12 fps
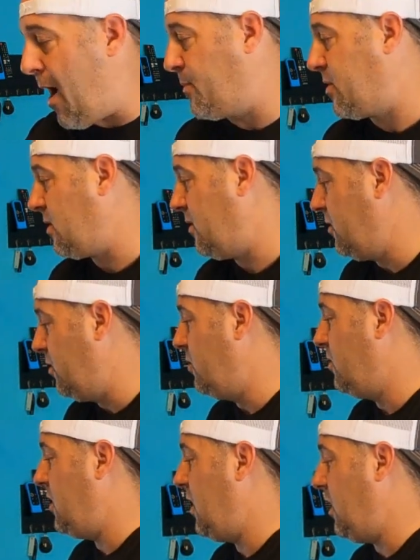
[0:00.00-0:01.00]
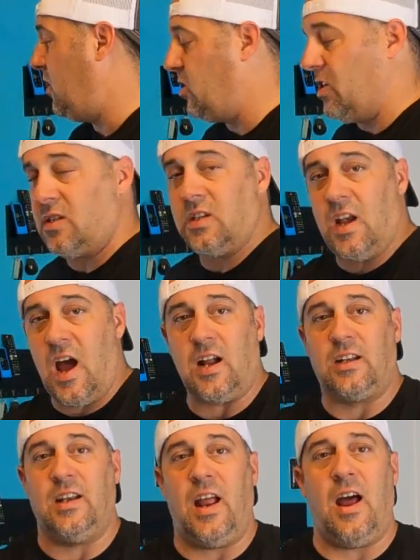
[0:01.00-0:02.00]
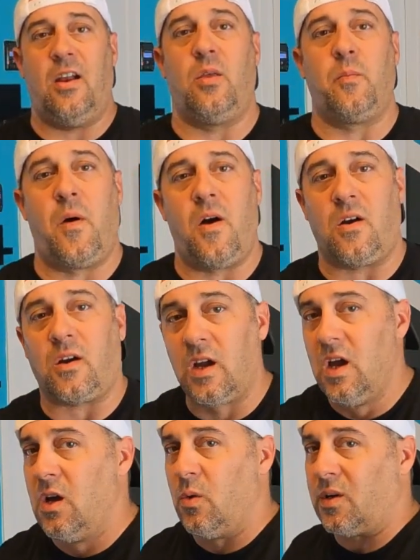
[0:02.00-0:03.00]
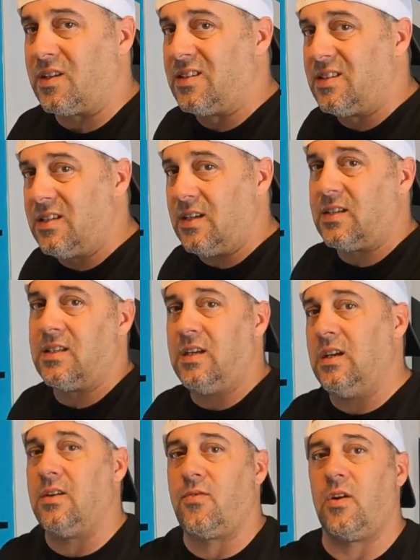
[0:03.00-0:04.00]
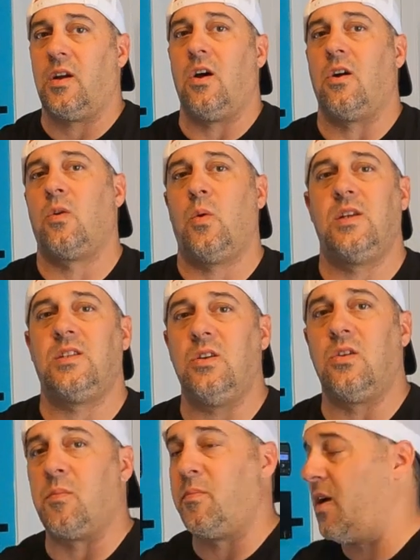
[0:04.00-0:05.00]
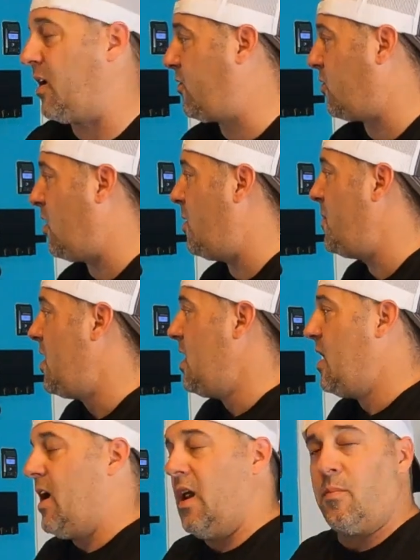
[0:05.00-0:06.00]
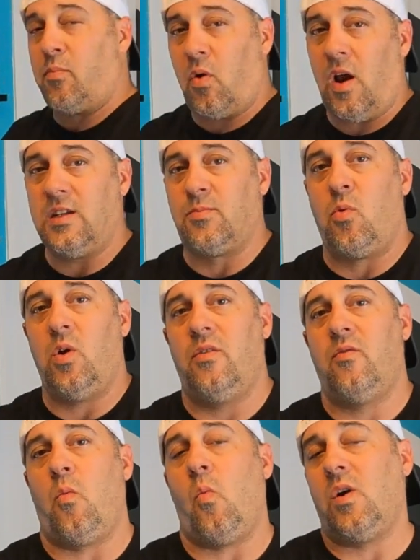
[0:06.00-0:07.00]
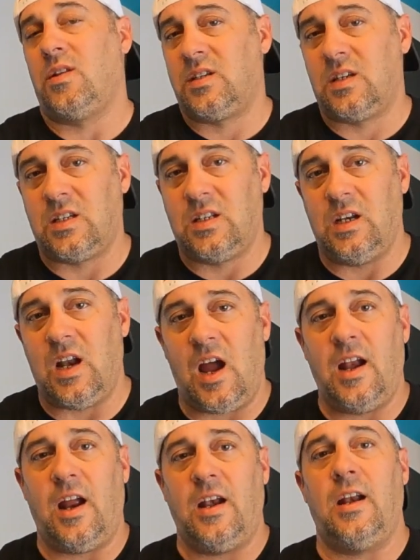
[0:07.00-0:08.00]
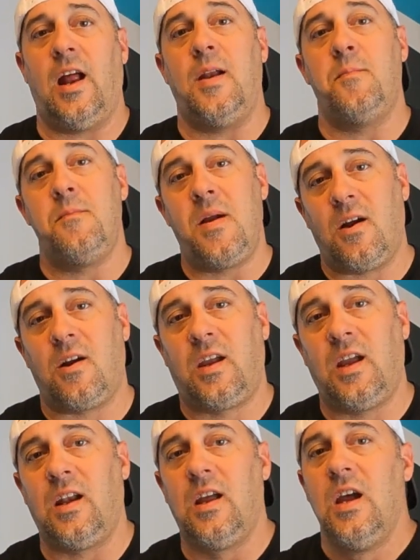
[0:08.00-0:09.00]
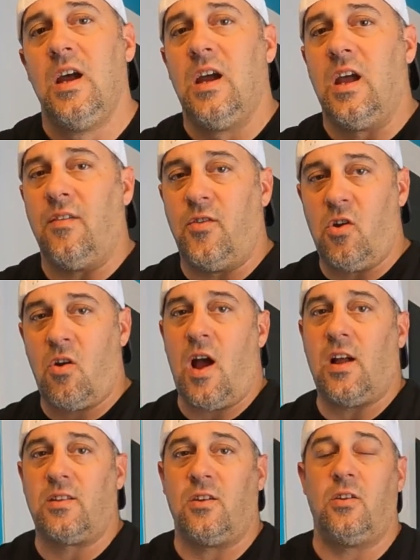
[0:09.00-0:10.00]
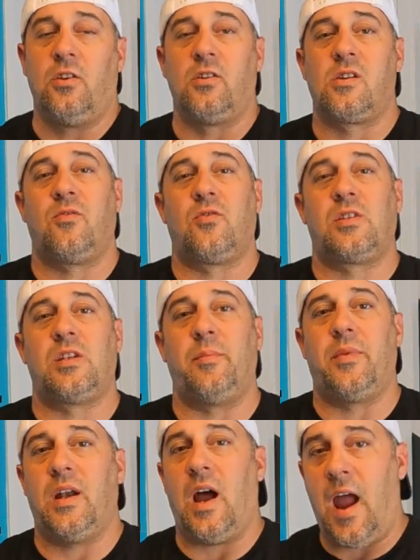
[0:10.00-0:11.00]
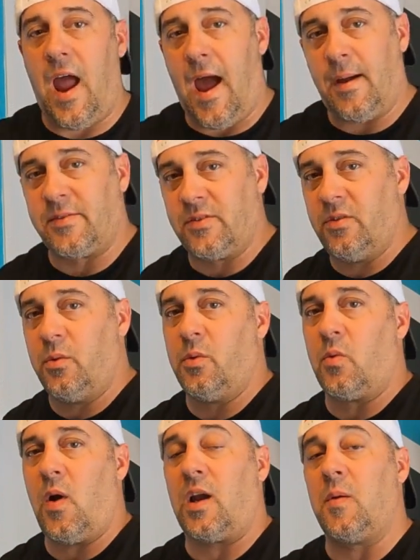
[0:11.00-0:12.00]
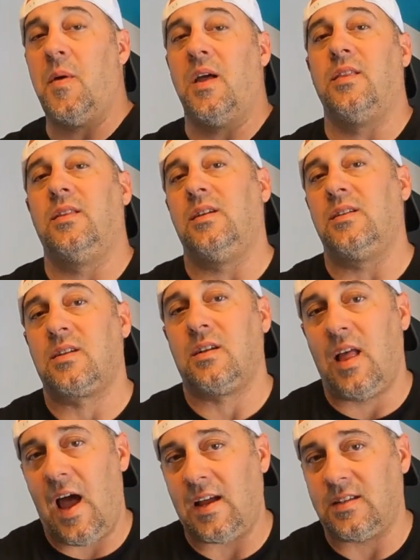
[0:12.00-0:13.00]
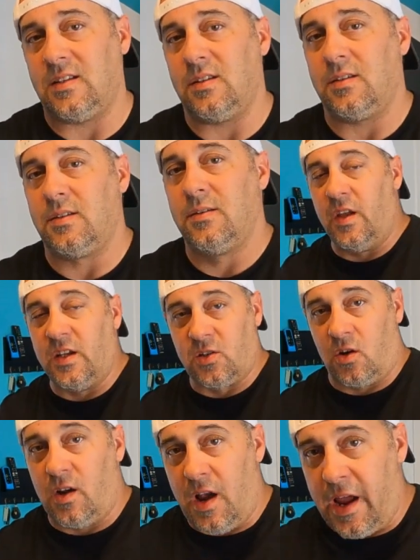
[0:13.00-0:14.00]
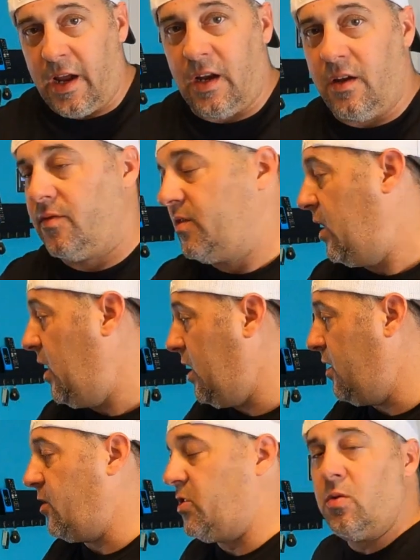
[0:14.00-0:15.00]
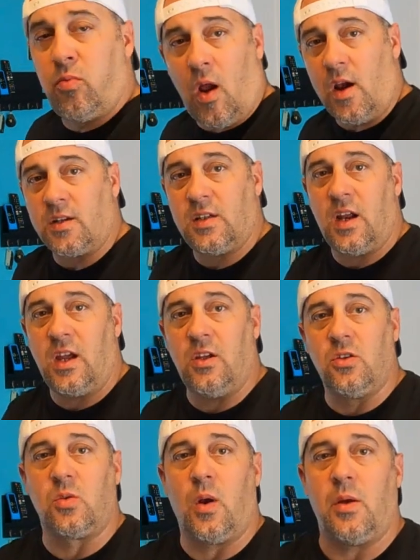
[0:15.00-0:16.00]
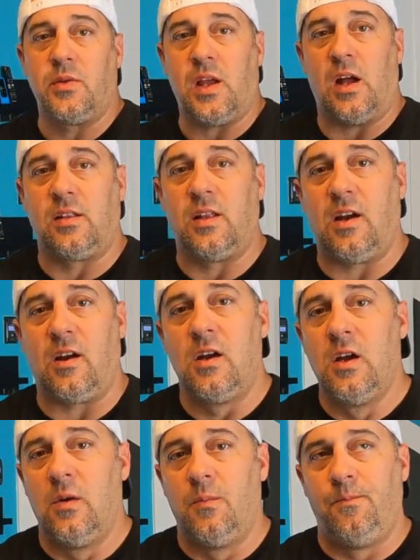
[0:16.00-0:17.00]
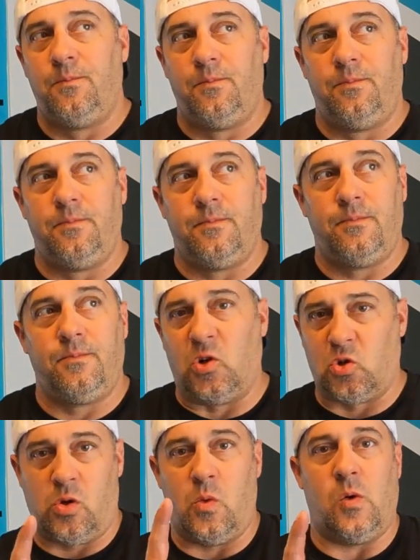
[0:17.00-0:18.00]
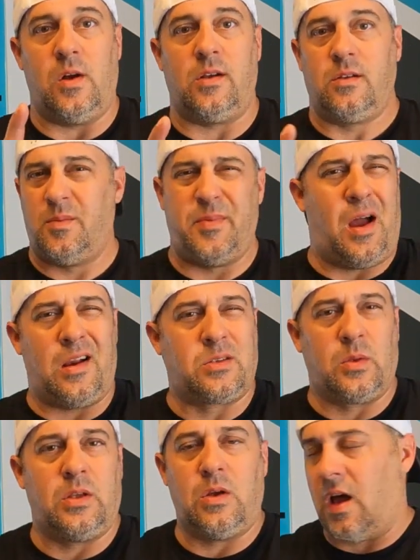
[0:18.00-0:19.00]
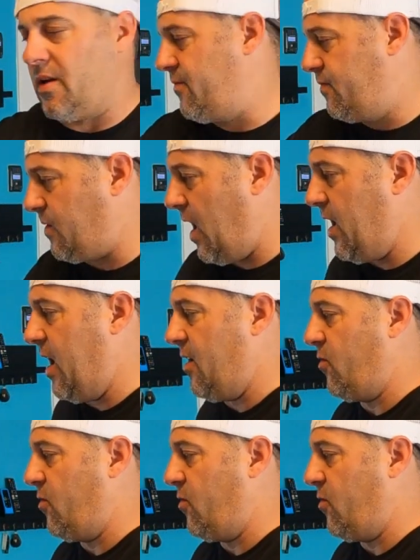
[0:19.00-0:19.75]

absolutely just knocked it out of the park. With 16 different colorways that you can pick from at a price point of $169.99 American. If you're out there and you're looking for something, I absolutely would recommend these glasses. Is there a negative to any of the two products that I used when I was out there? There's only one, to be honest with you, out of kind of